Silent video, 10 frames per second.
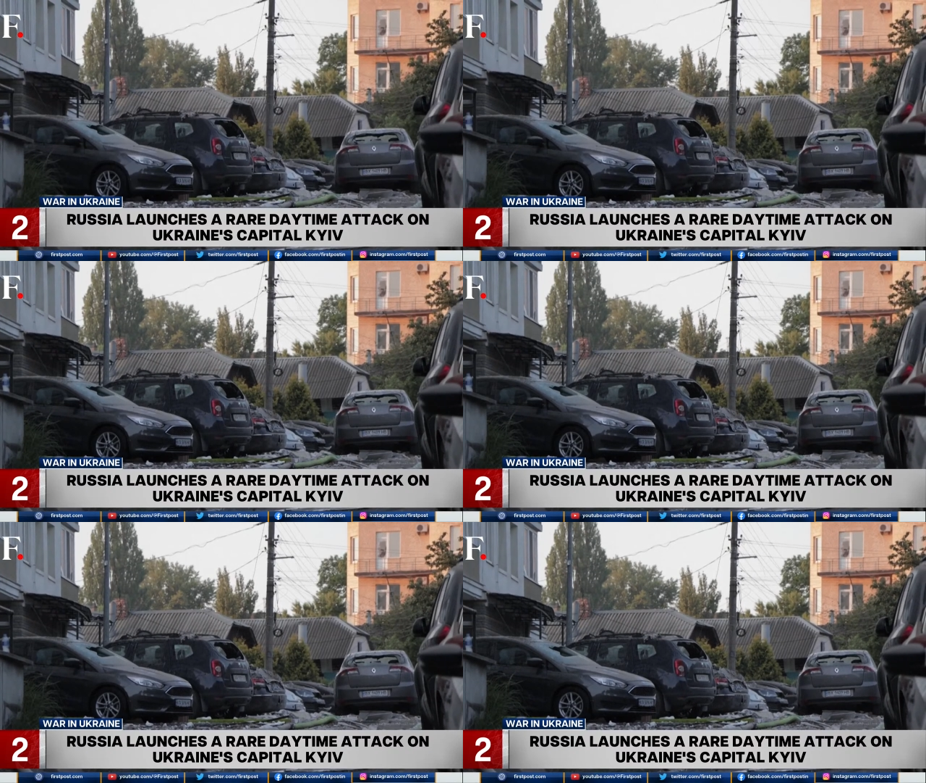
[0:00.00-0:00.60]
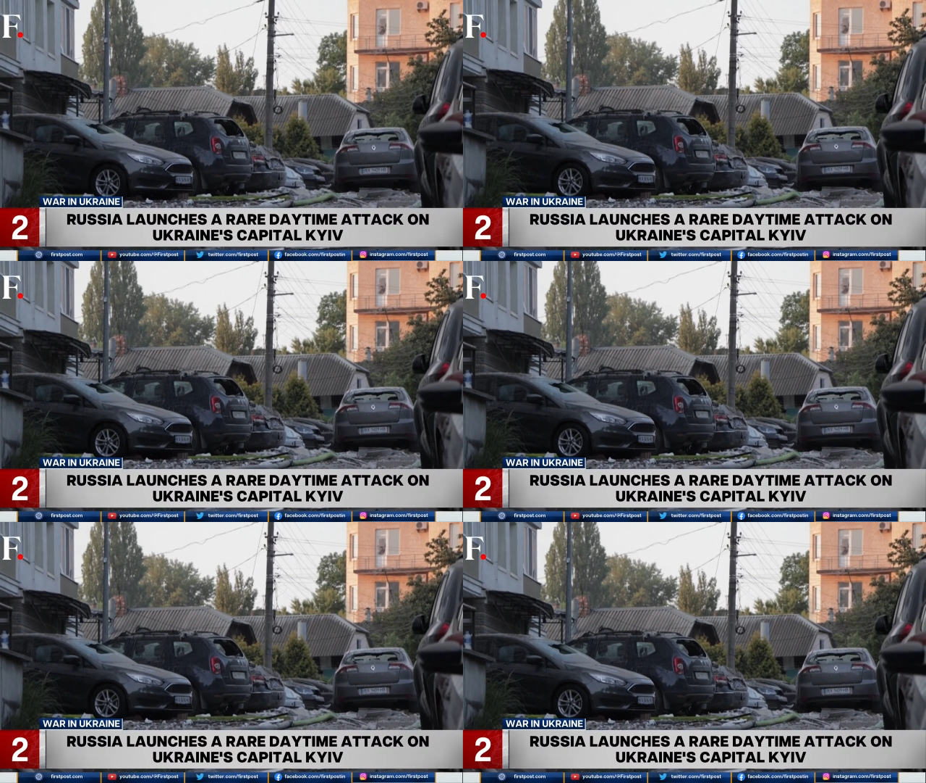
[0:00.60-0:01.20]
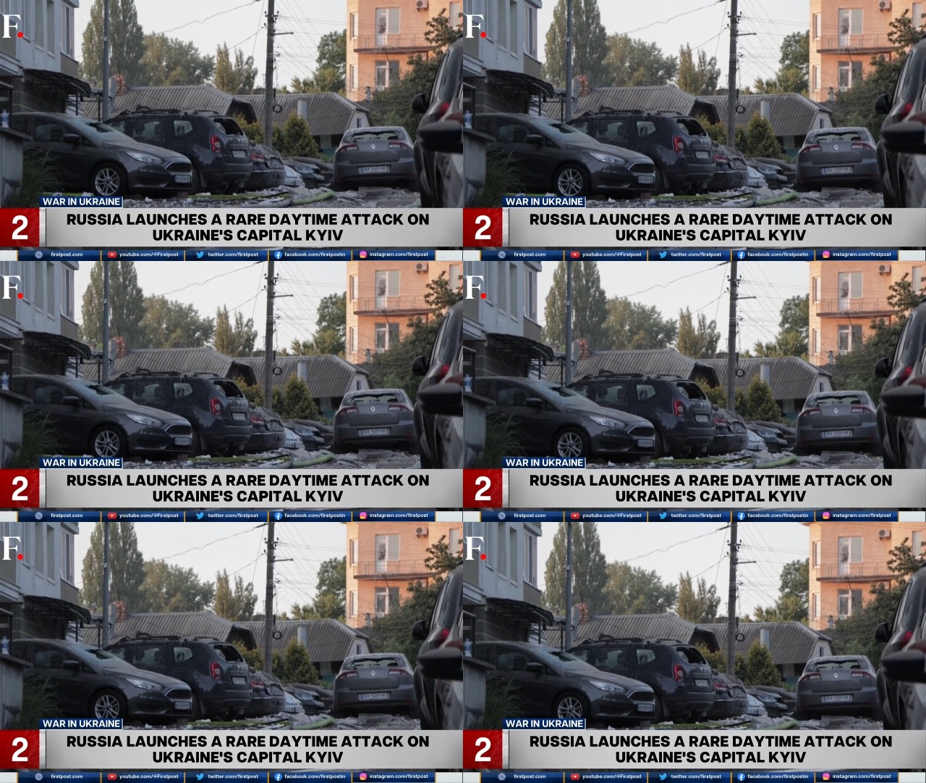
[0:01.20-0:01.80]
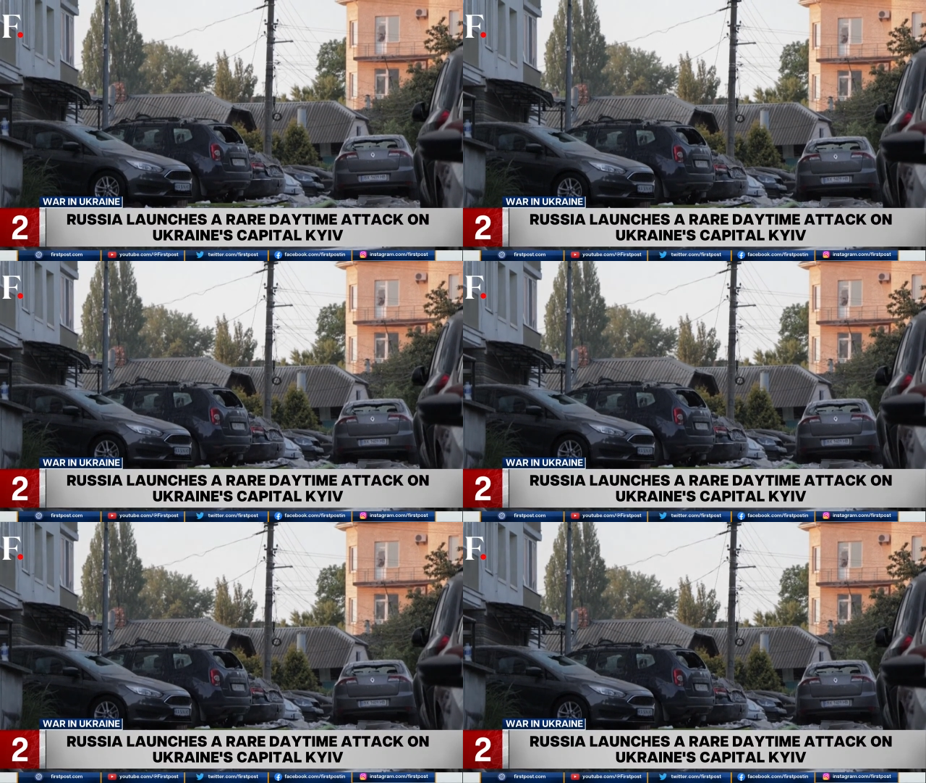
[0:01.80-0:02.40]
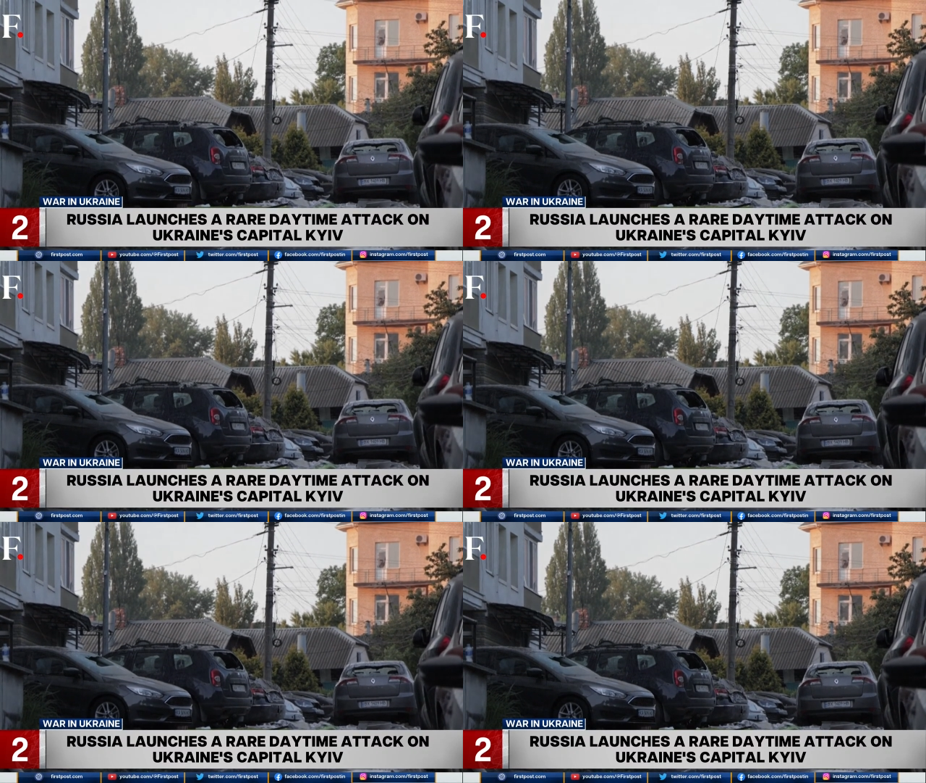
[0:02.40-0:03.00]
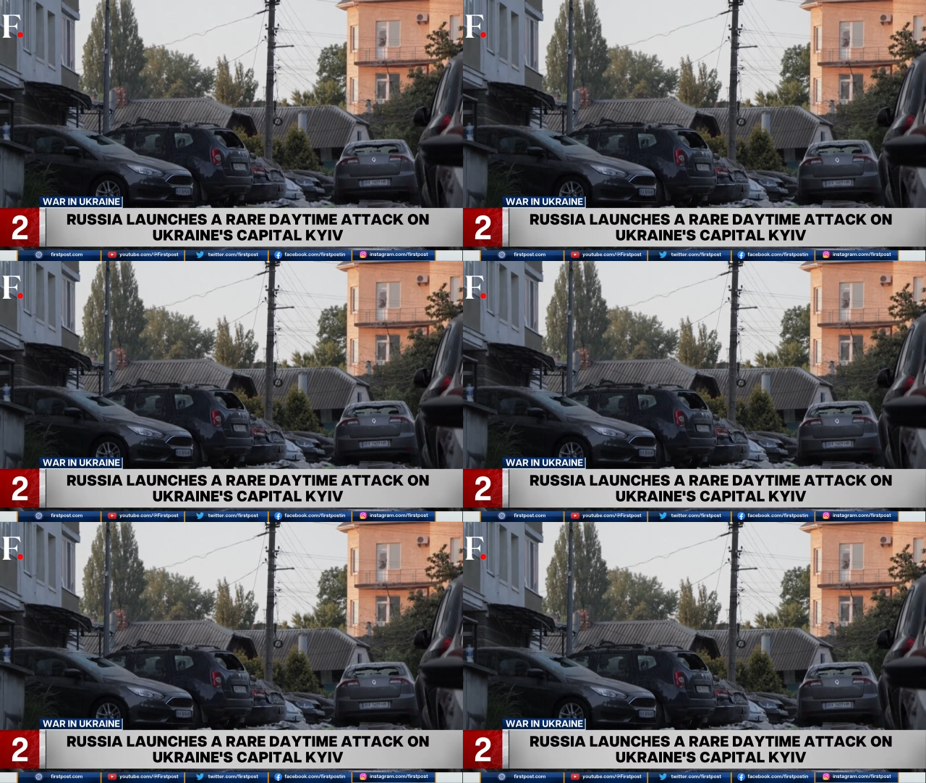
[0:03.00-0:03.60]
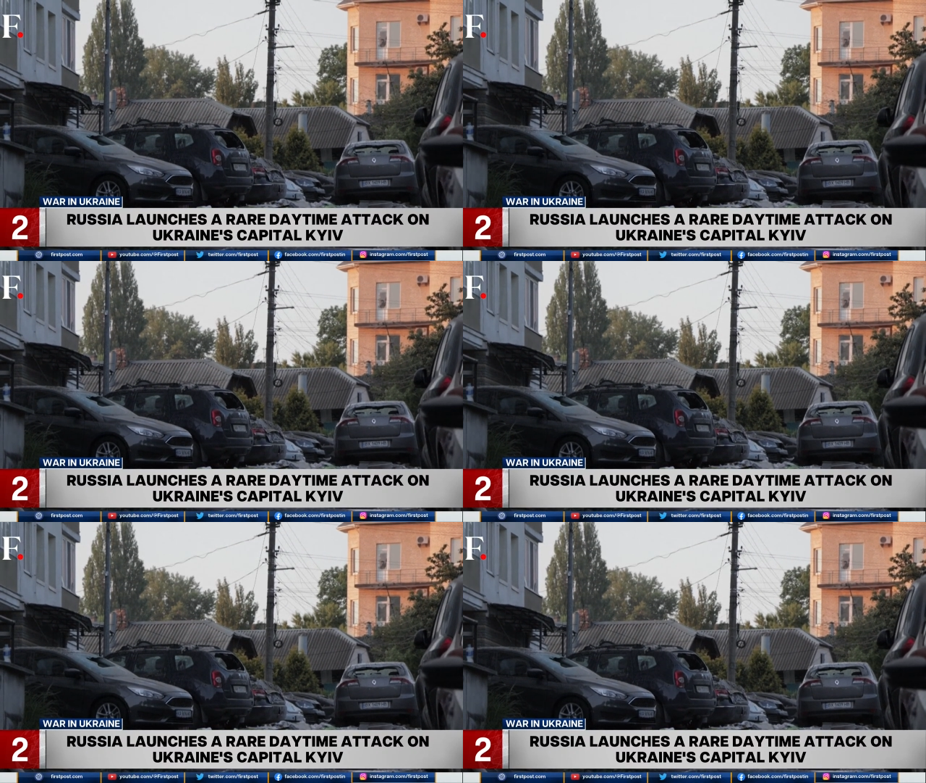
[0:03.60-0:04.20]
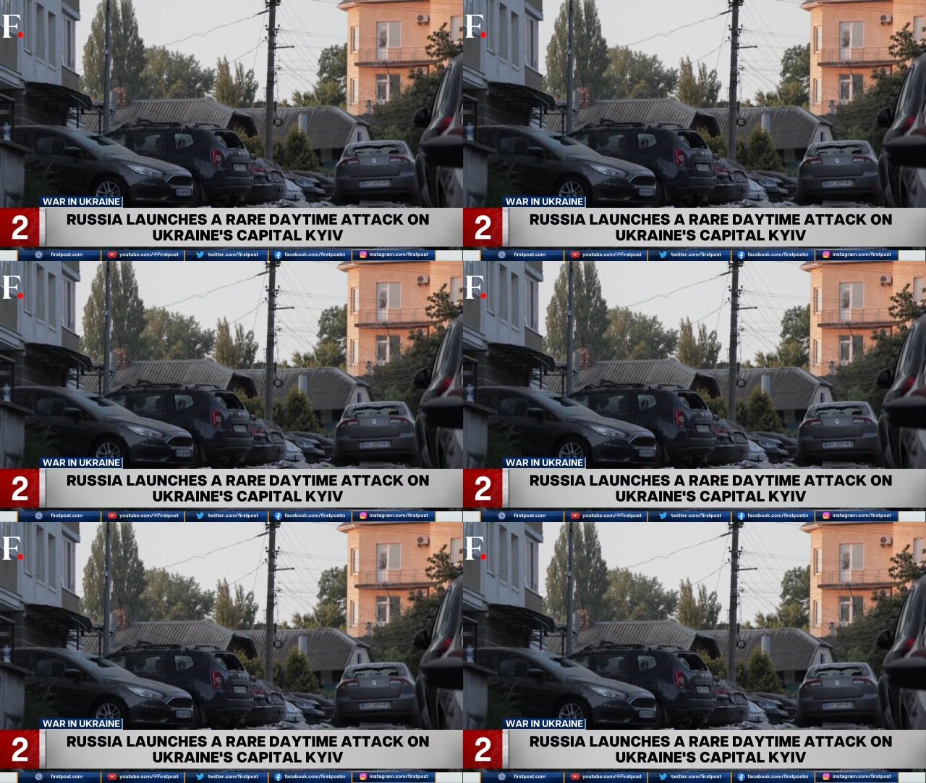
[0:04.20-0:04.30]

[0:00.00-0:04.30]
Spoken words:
No face is visible, so there are no lips to read.